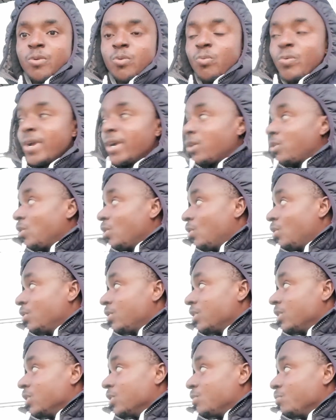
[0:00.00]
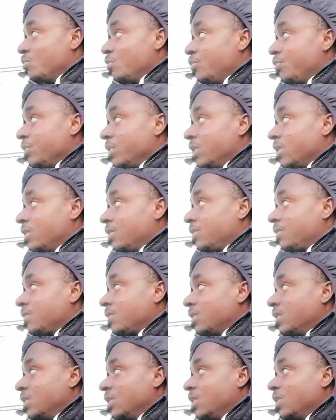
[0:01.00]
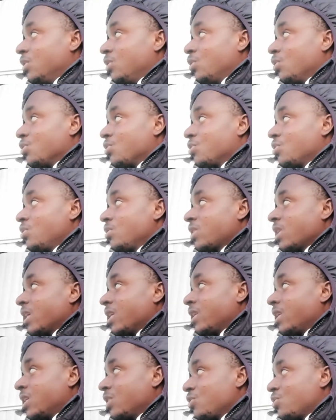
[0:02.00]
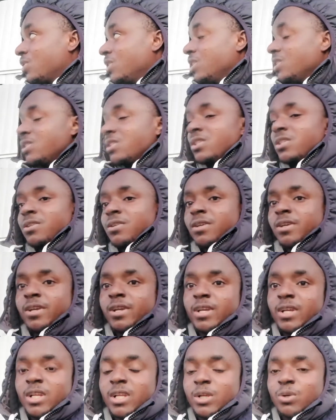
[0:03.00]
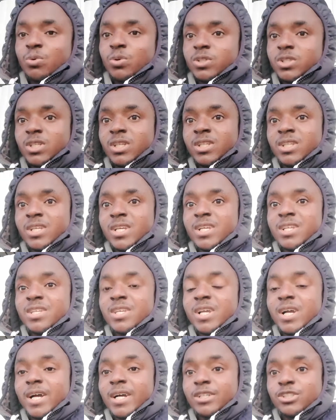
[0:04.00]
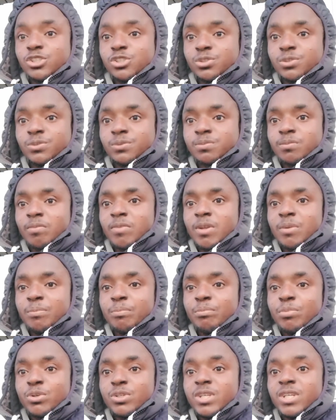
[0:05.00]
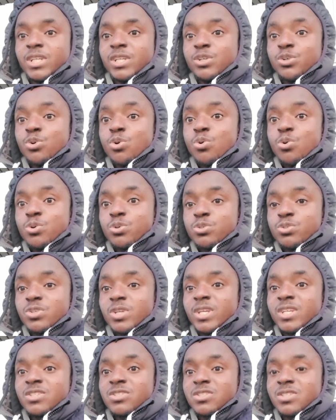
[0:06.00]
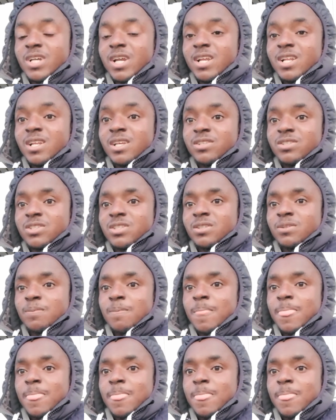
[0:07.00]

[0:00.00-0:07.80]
When God is moving, he does not announce it in what in any action, but he goes in silence.